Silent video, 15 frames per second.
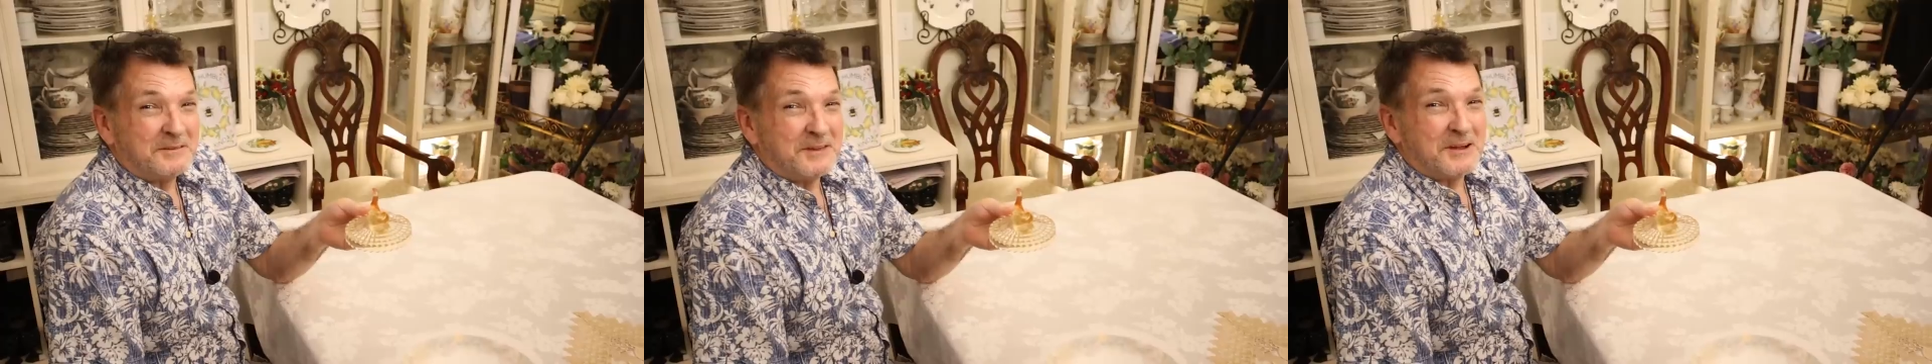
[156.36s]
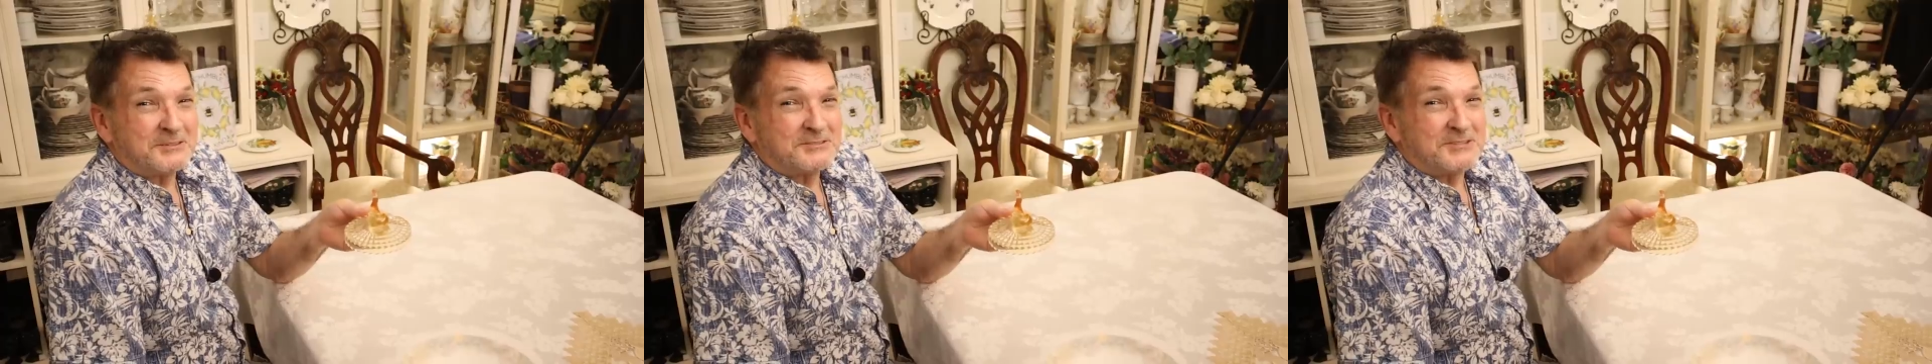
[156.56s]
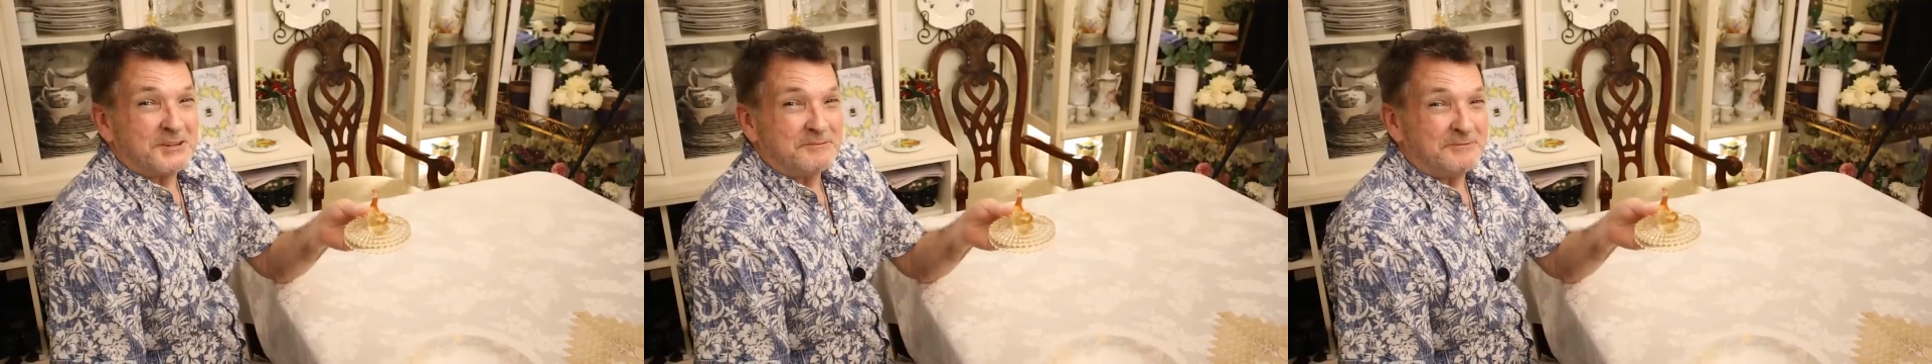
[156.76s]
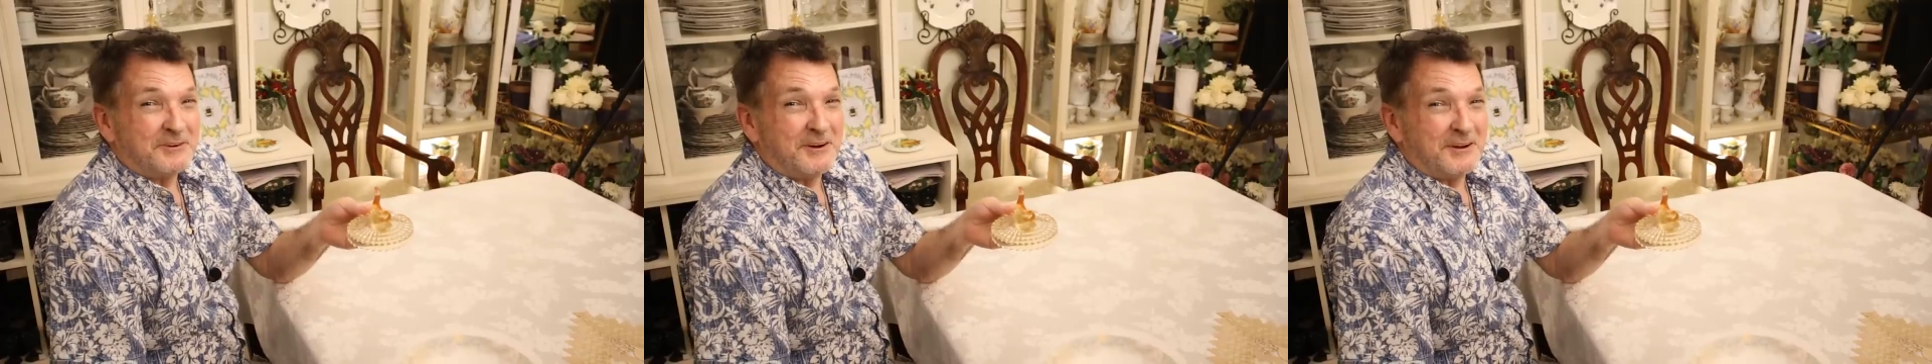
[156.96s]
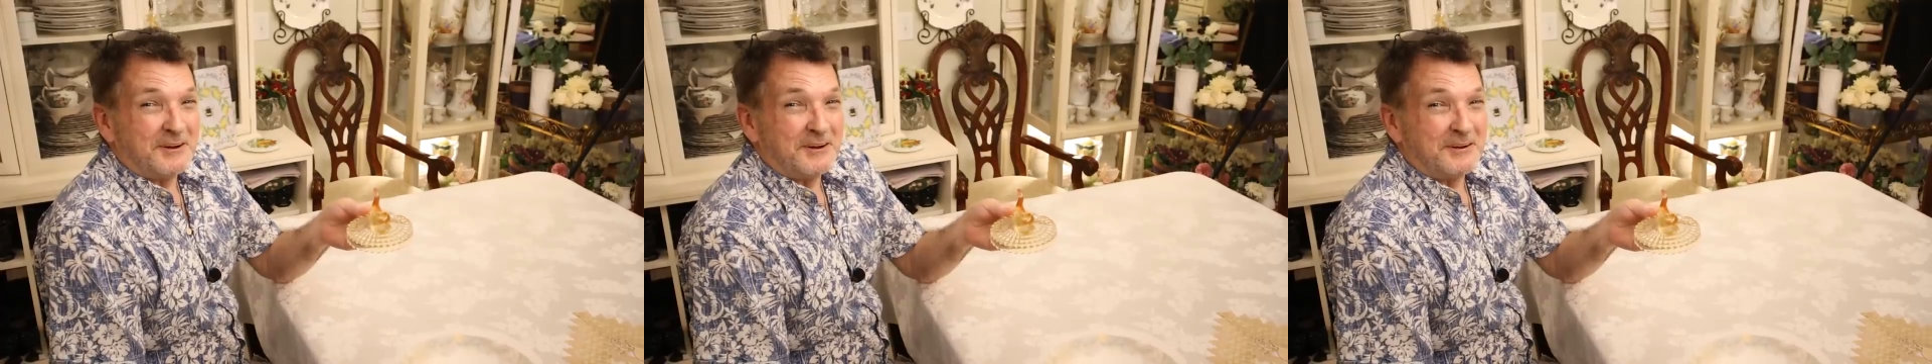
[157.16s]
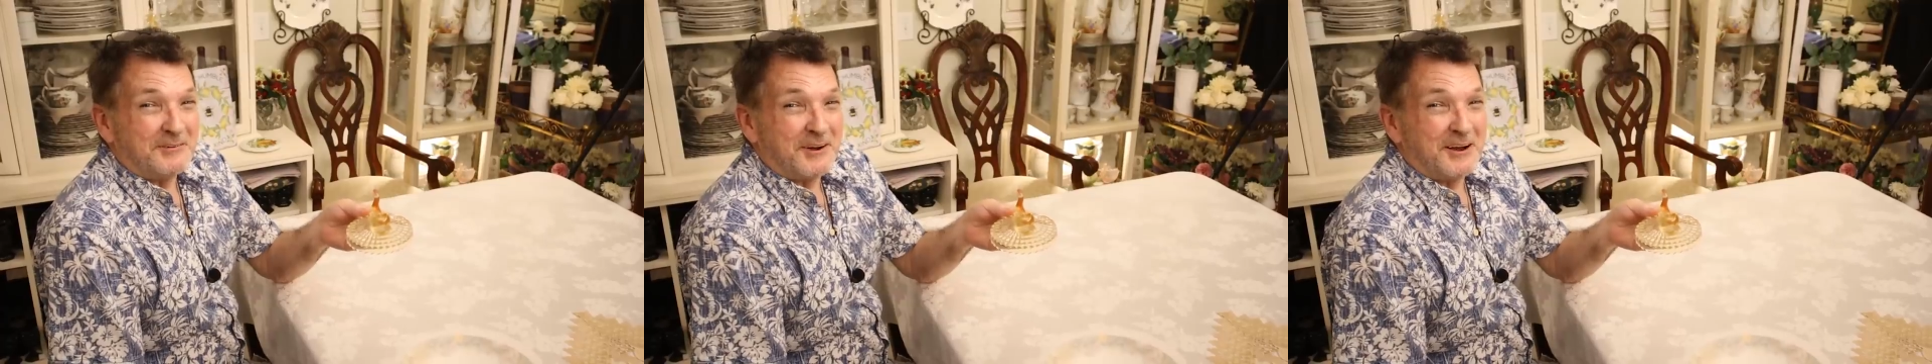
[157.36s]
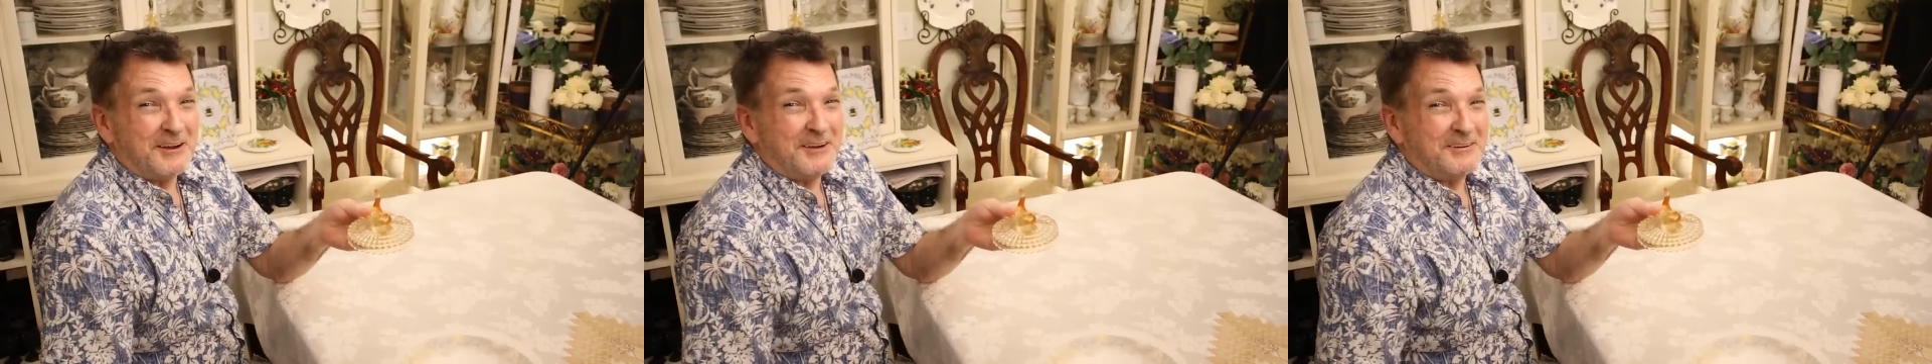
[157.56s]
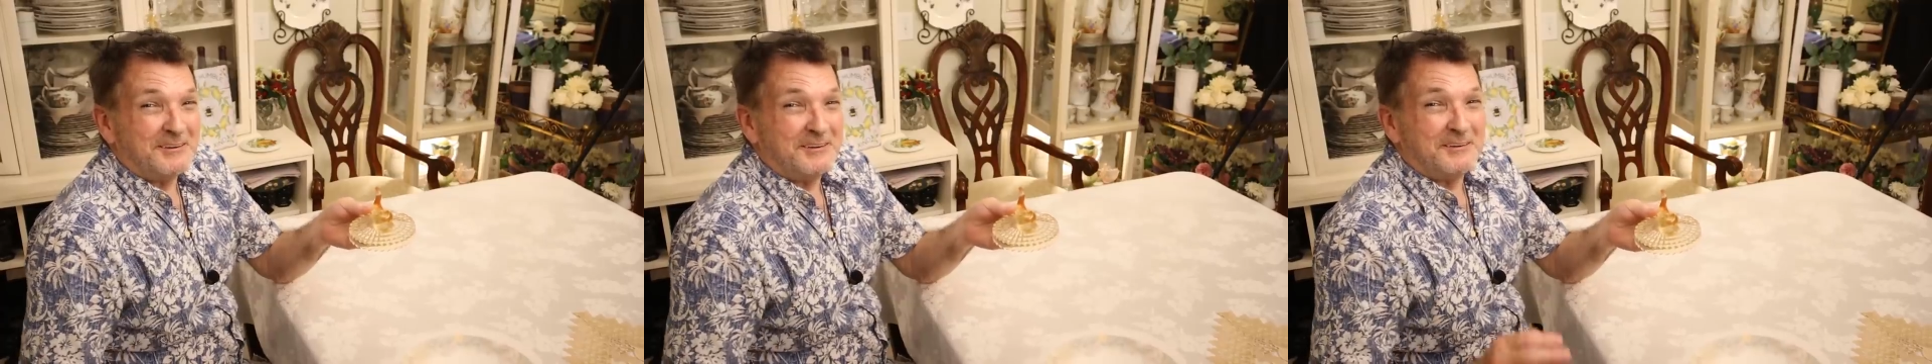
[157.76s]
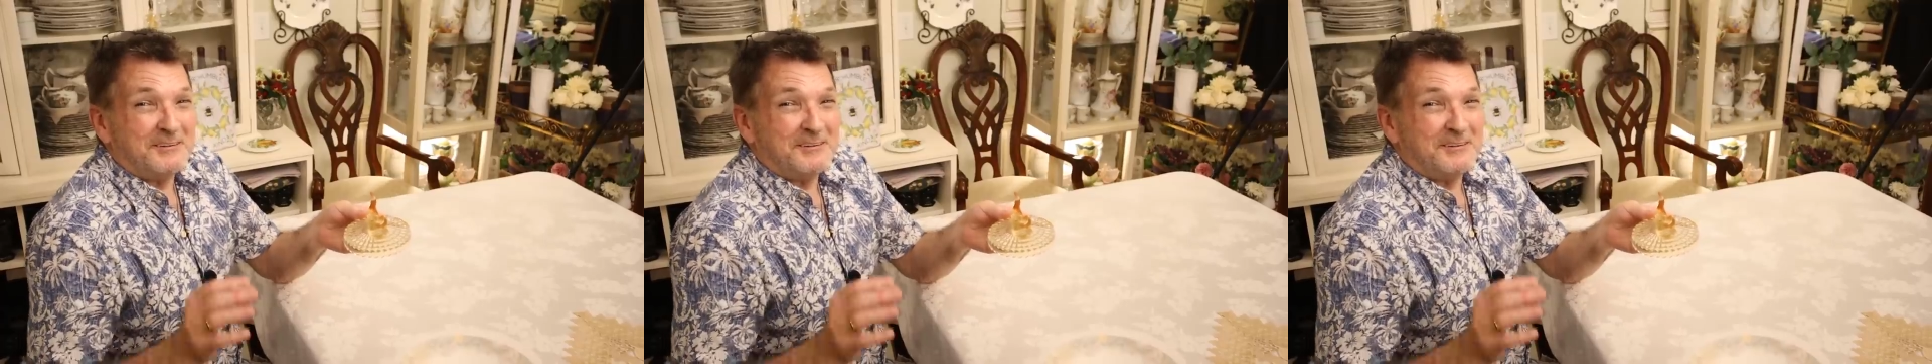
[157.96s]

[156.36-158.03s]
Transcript: That's the fun, right?